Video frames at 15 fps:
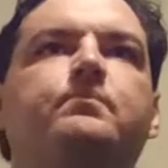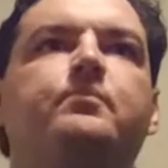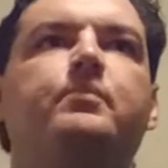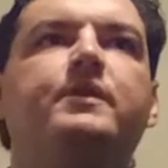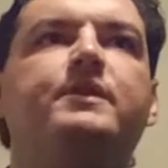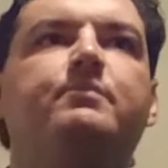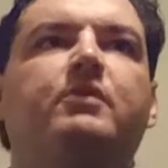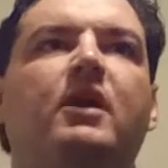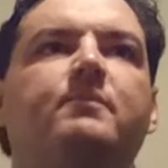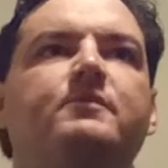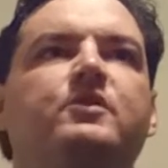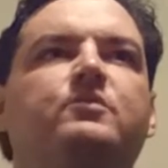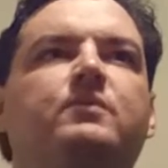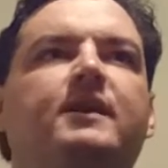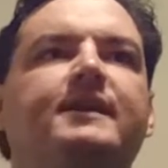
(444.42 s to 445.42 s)
But the problem
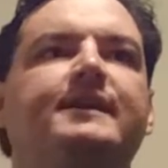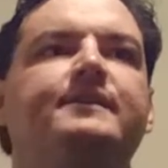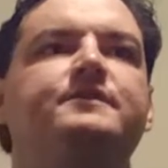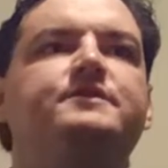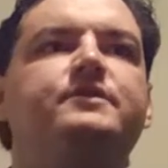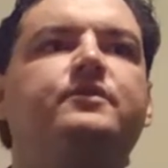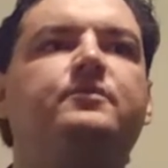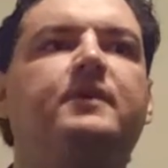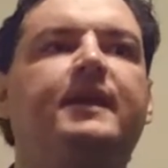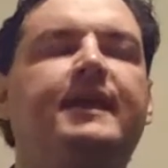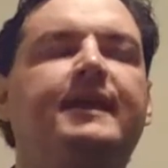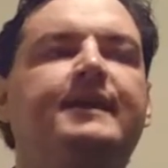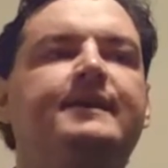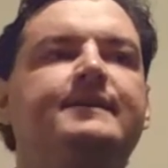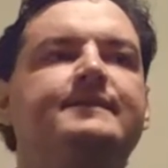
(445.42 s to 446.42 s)
you run into
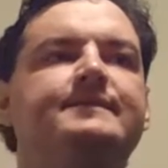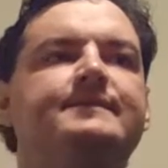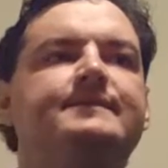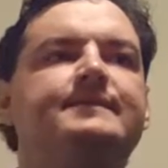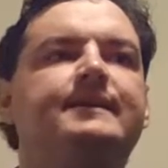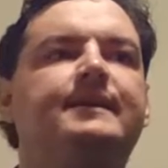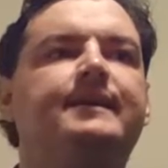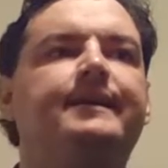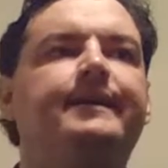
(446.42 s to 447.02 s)
is